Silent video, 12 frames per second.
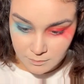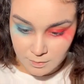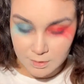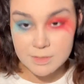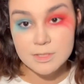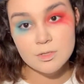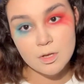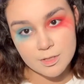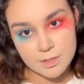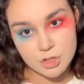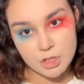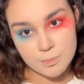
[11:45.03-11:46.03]
This is all
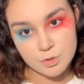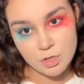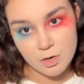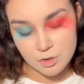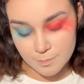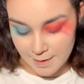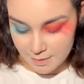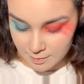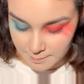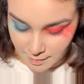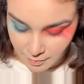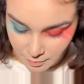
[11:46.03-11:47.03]
in the James Charles palette,
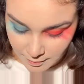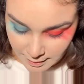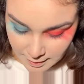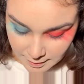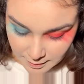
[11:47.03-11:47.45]
by the way.